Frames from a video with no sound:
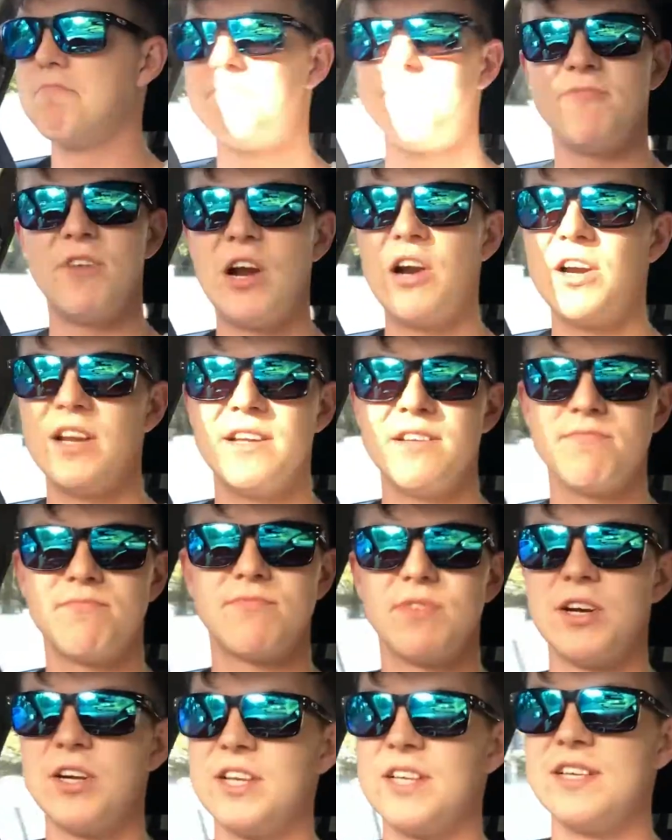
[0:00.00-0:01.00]
Very
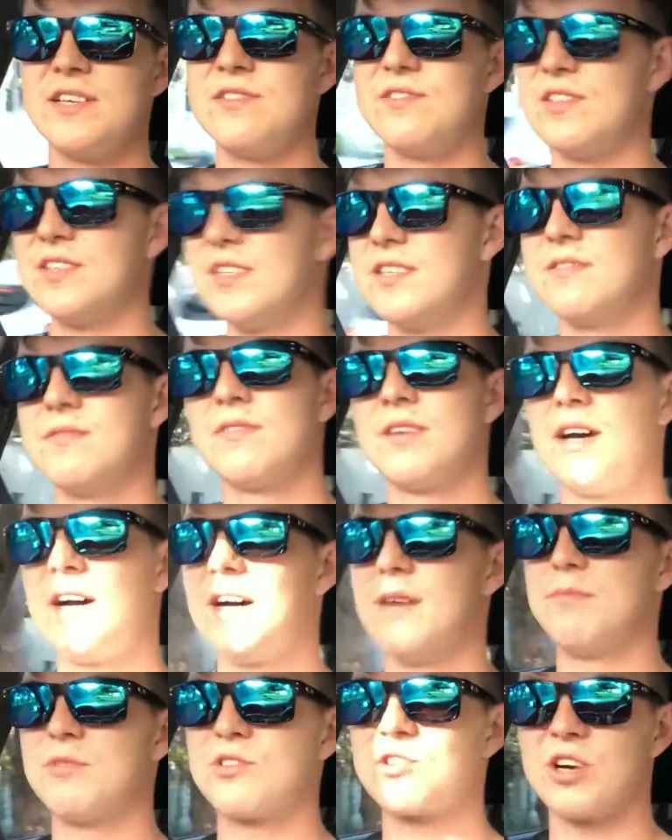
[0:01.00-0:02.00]
easy.
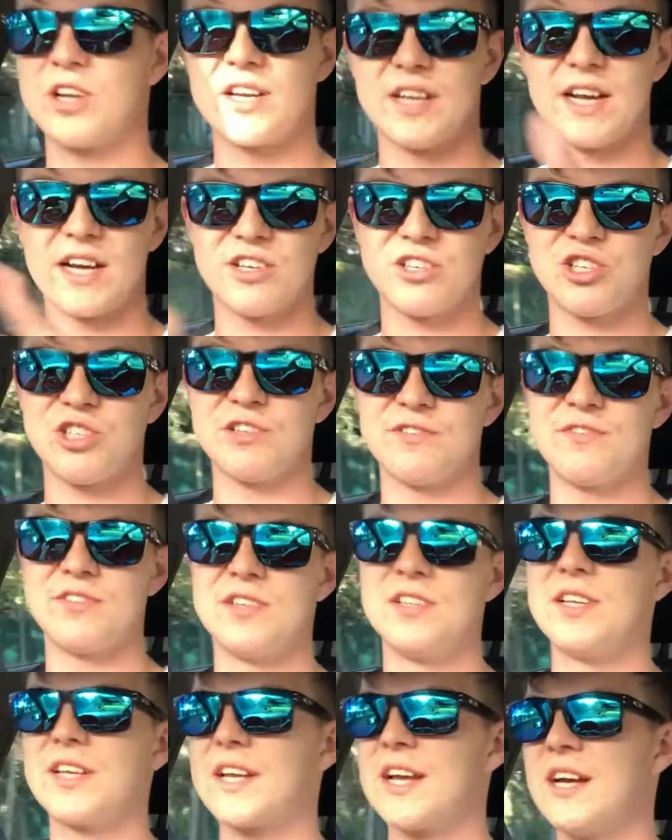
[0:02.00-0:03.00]
It's got a nice shift
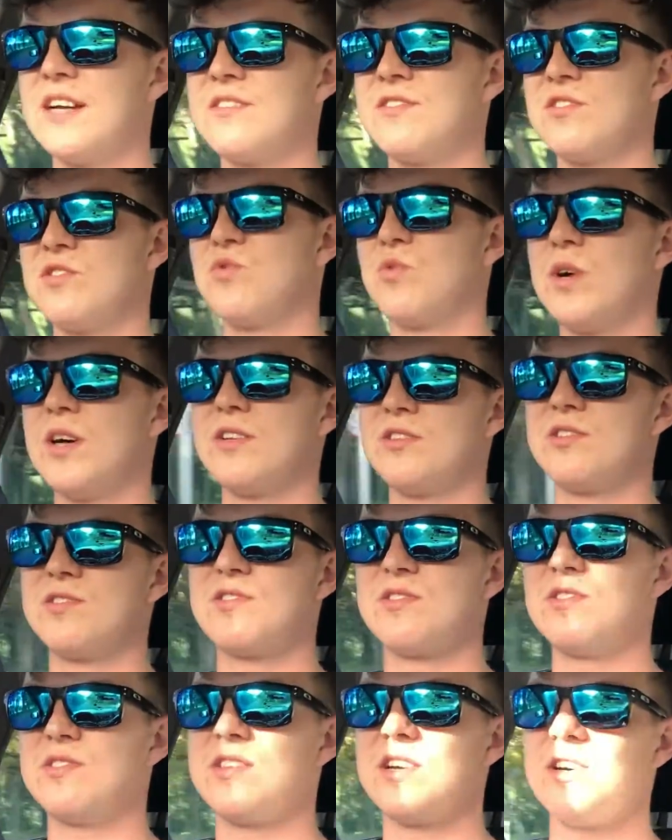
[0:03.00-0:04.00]
indicator as well,
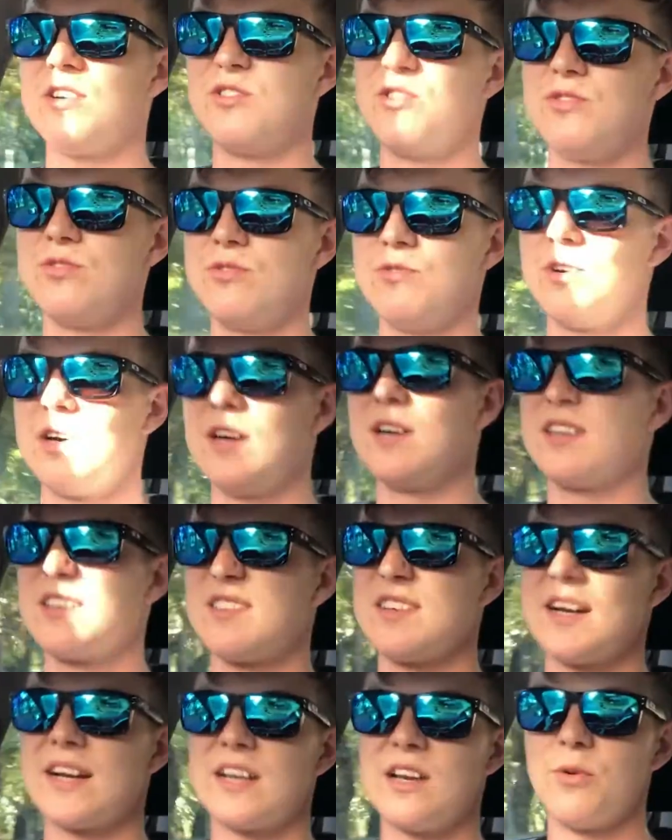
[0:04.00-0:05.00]
just to tell you
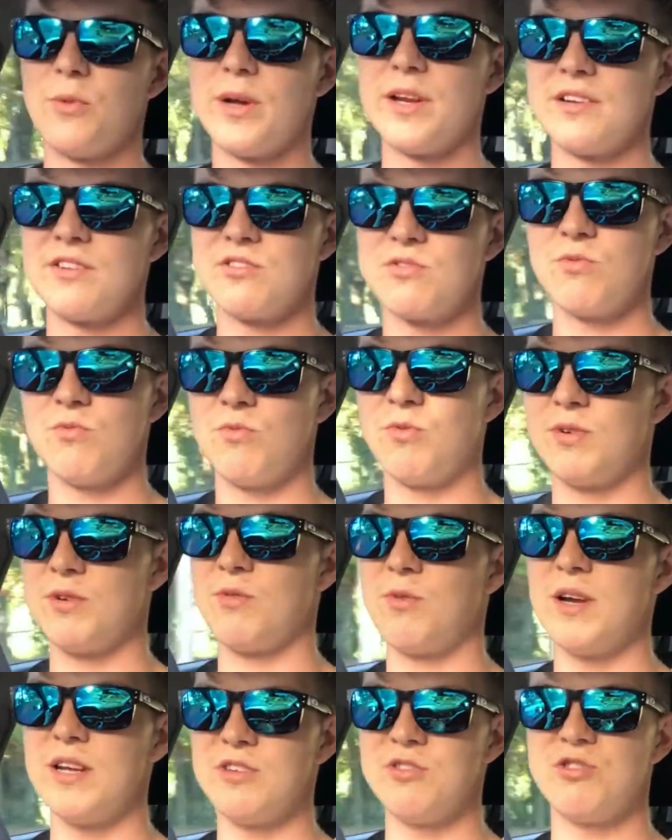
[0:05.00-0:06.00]
exactly where
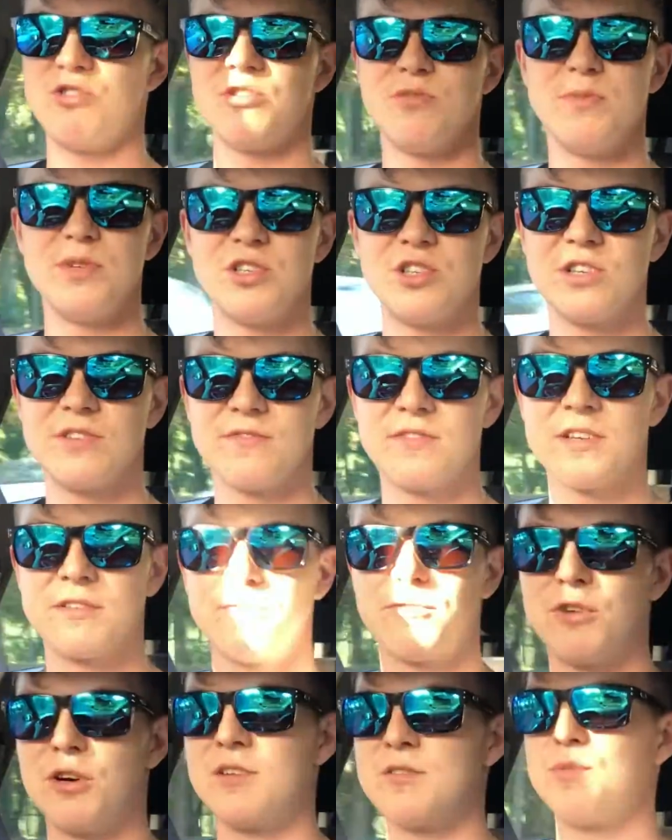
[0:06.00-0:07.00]
you should be shifting
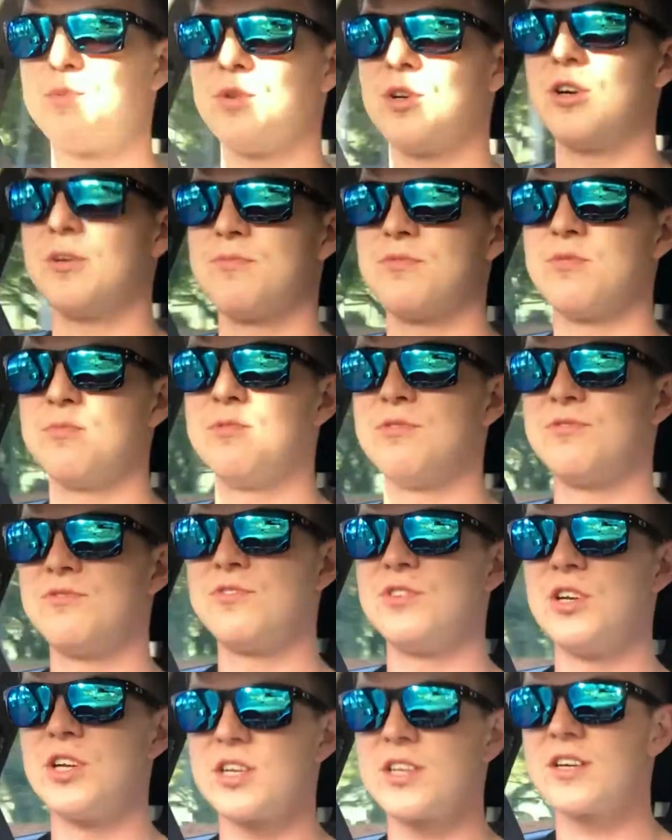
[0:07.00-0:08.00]
for optimal
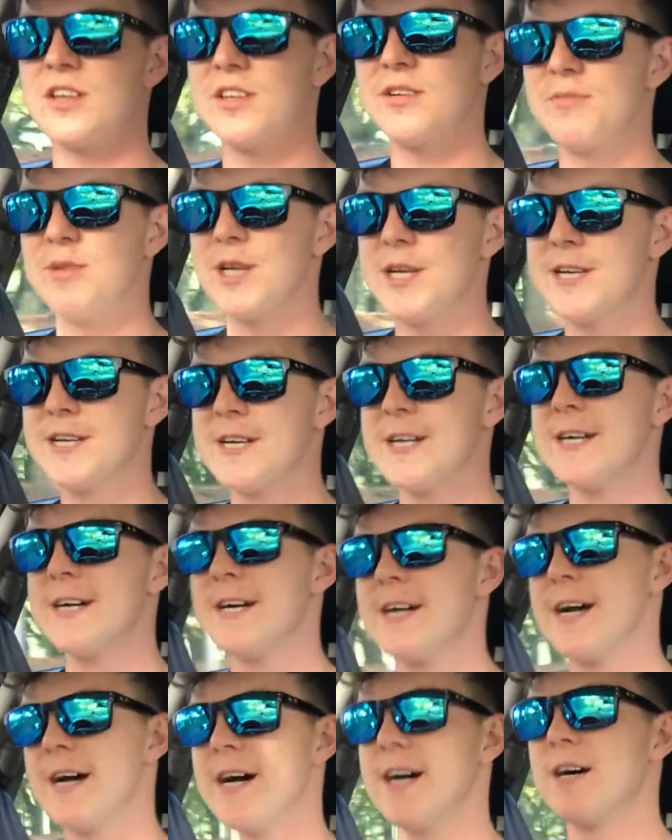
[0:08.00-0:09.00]
fuel economy,
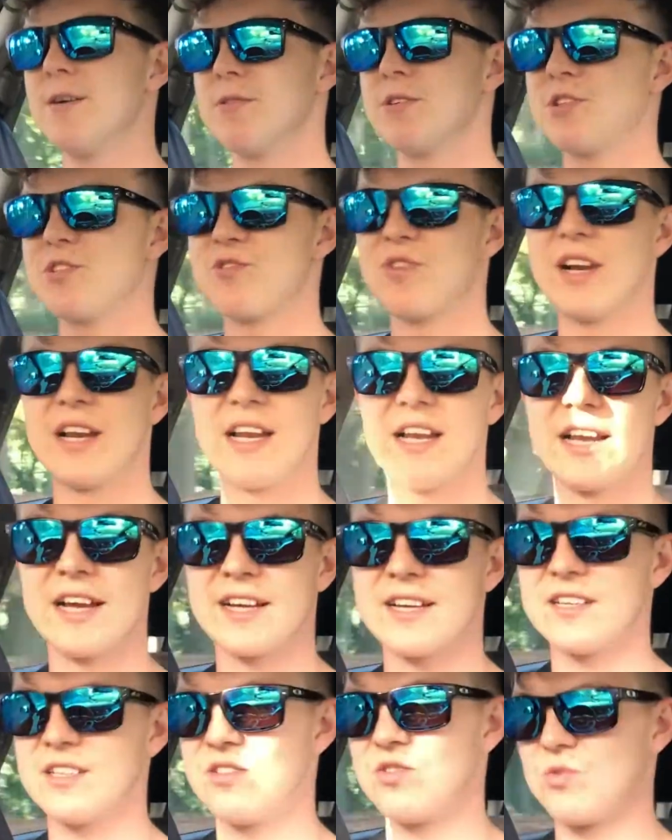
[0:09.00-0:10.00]
which is really
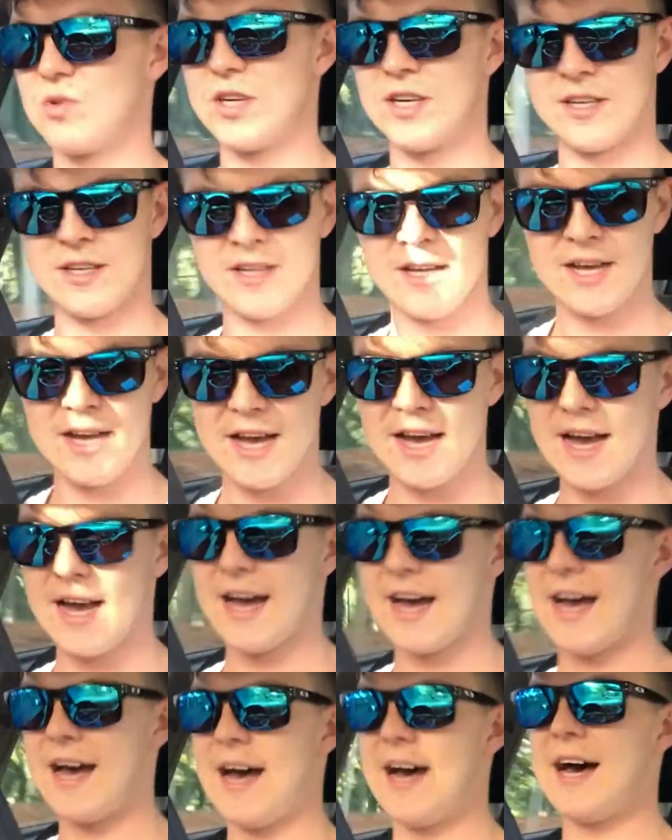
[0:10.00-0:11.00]
lekker as well.
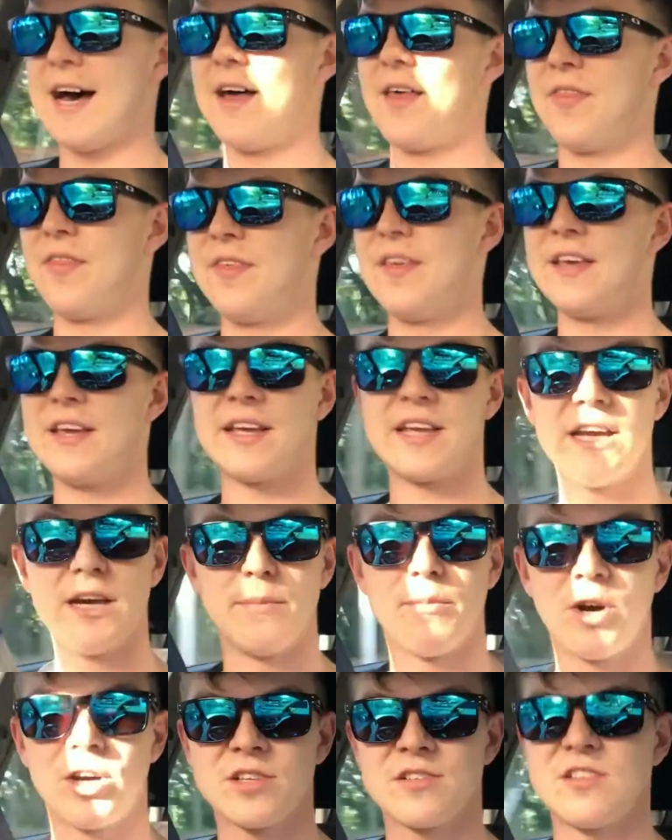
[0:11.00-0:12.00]
The
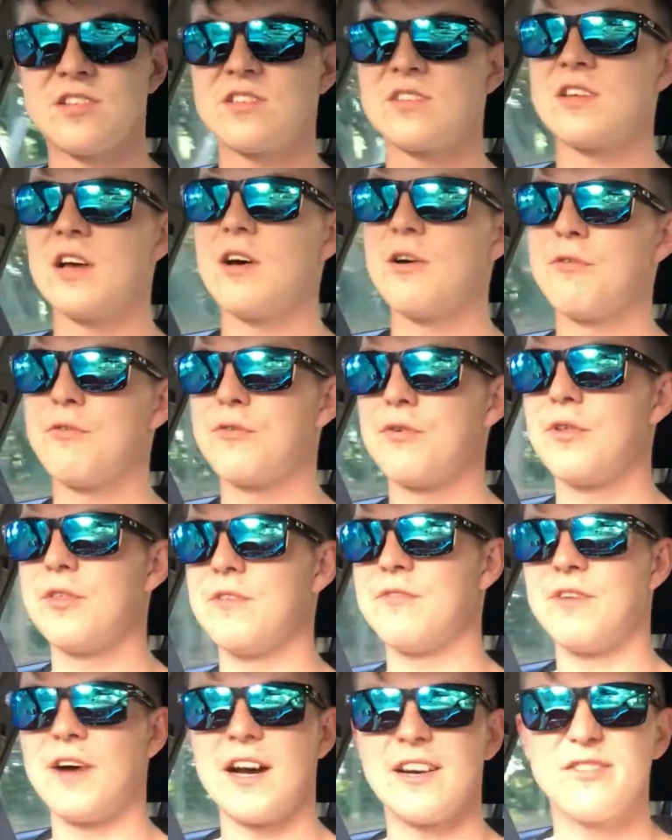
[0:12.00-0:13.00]
gearbox itself,
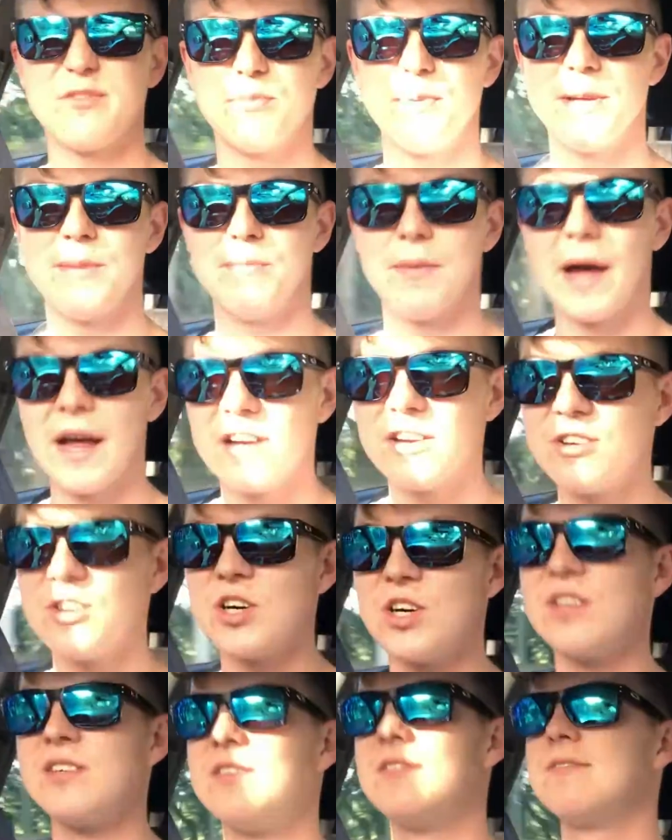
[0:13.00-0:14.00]
the 5-speed
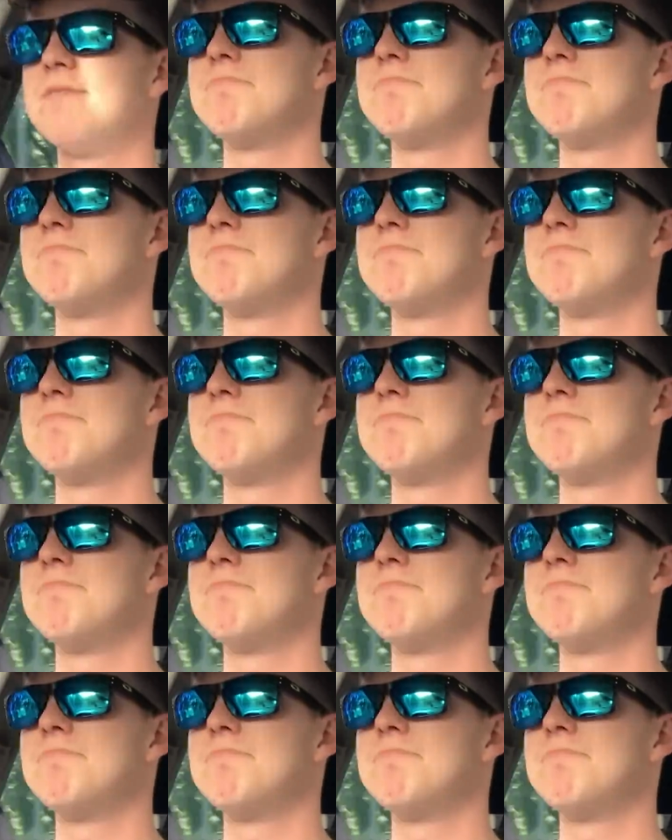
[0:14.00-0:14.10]
manual,